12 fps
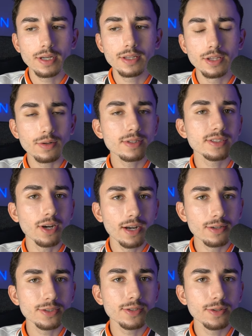there is
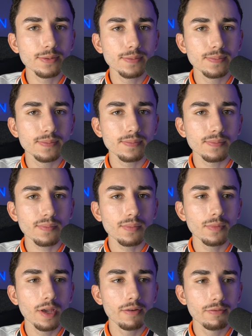also
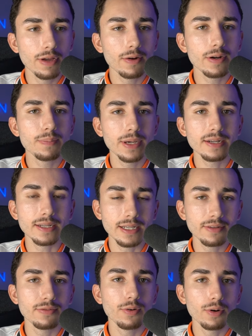a very big
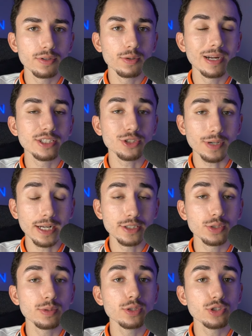need for the right
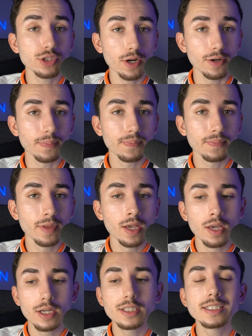strategies when you start.
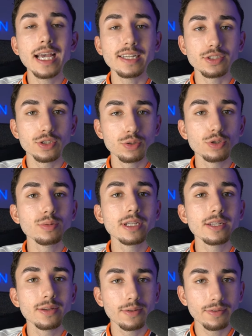Because yes, you do need
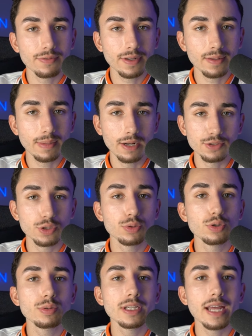to know the fundamentals. You
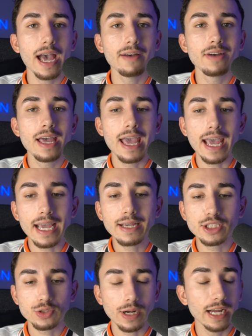do need to have a
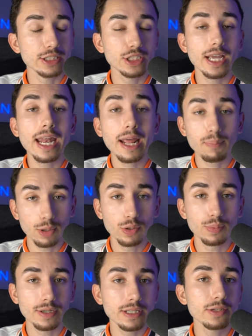strategy and a
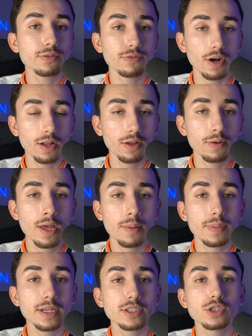blueprint that you follow,
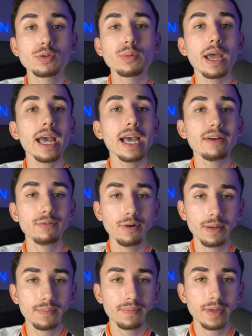because you don't have
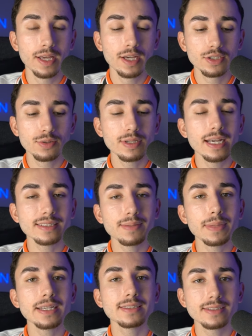one. So yes, it
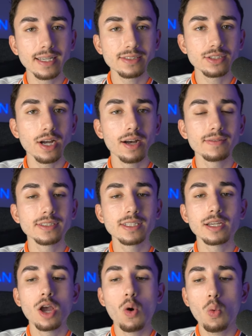makes sense to
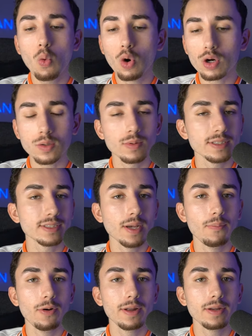obviously work with
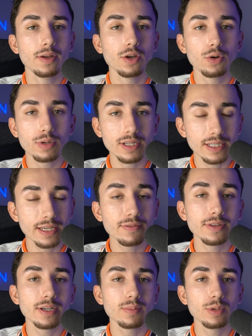someone who can give
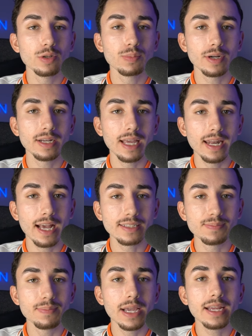you their blueprint and has
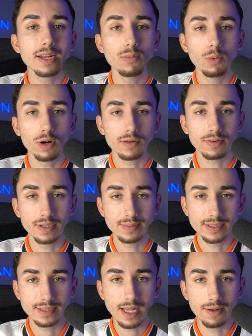made it work for
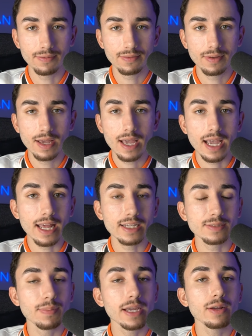themselves and
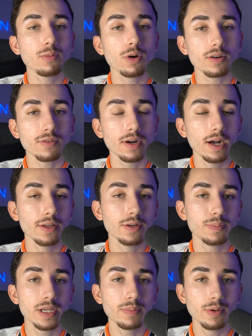has made it work for other
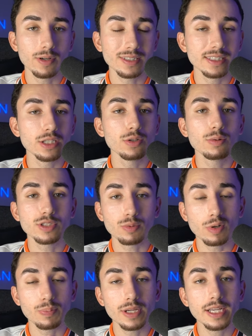people, because then you know it's a
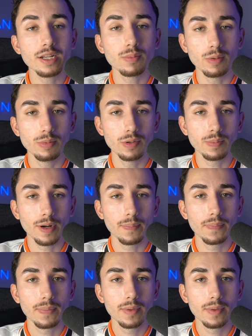repeatable blueprint.